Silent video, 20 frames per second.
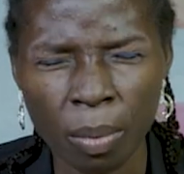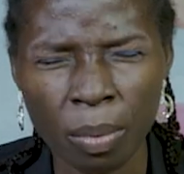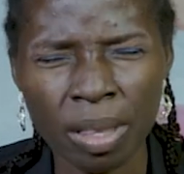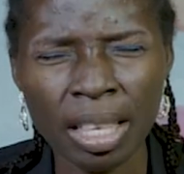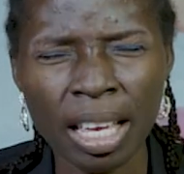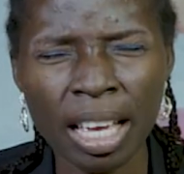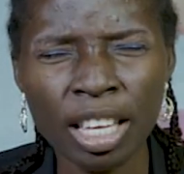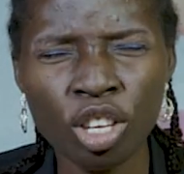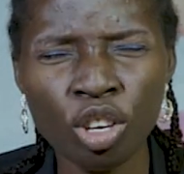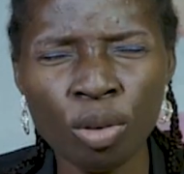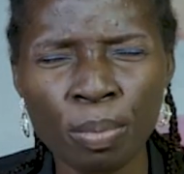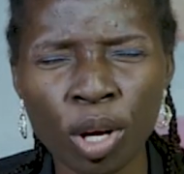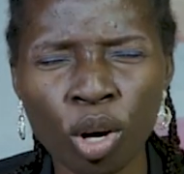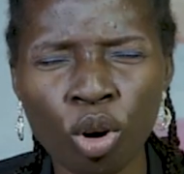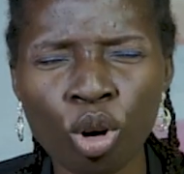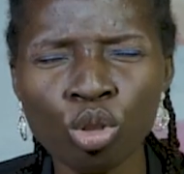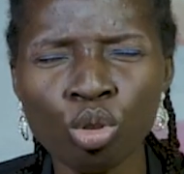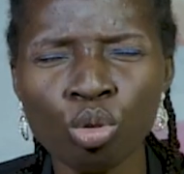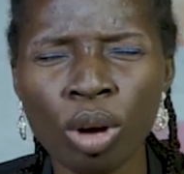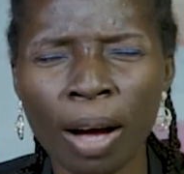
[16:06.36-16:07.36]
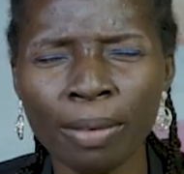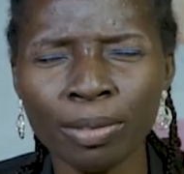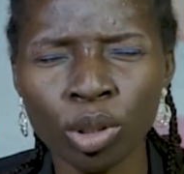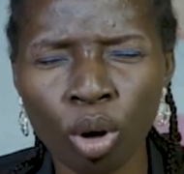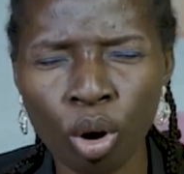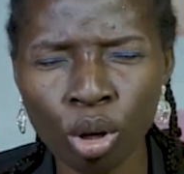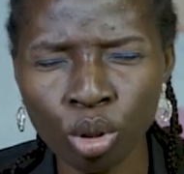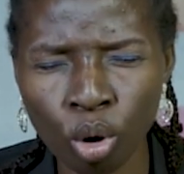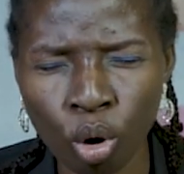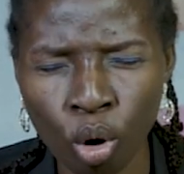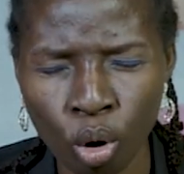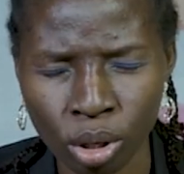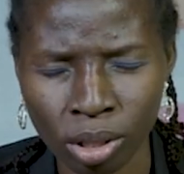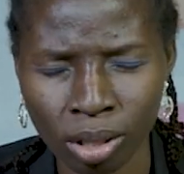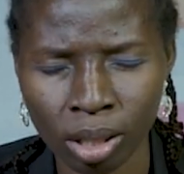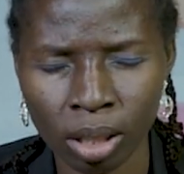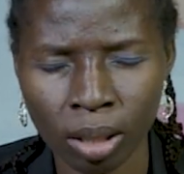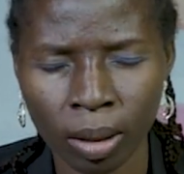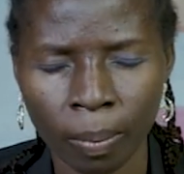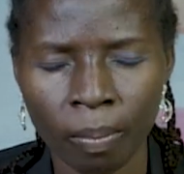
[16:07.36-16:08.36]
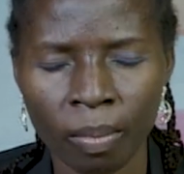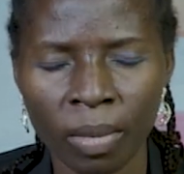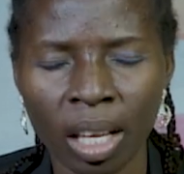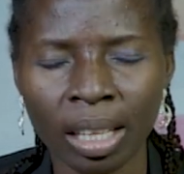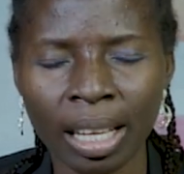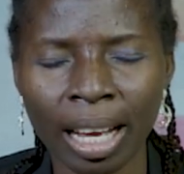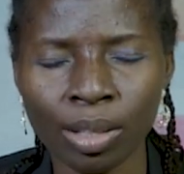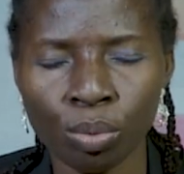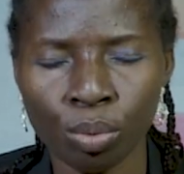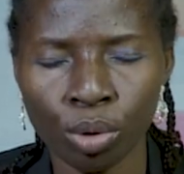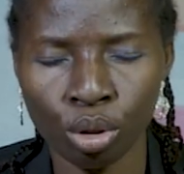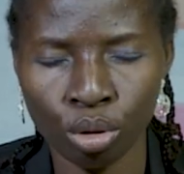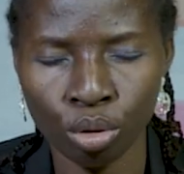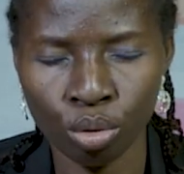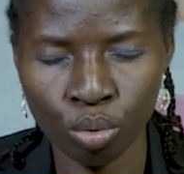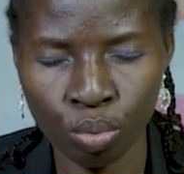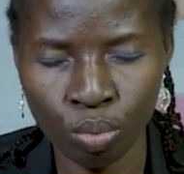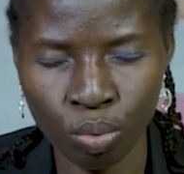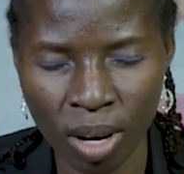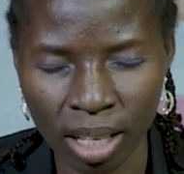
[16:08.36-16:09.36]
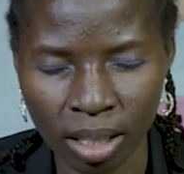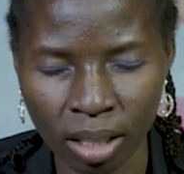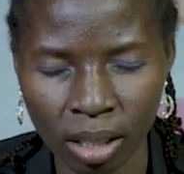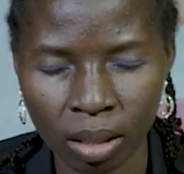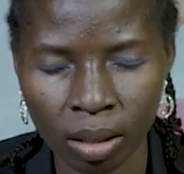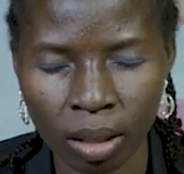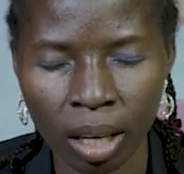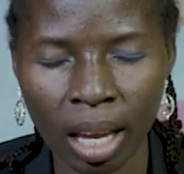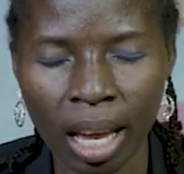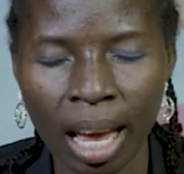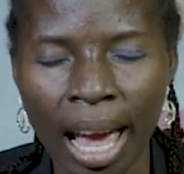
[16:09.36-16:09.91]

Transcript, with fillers: We thank you because you have taught us that we should wait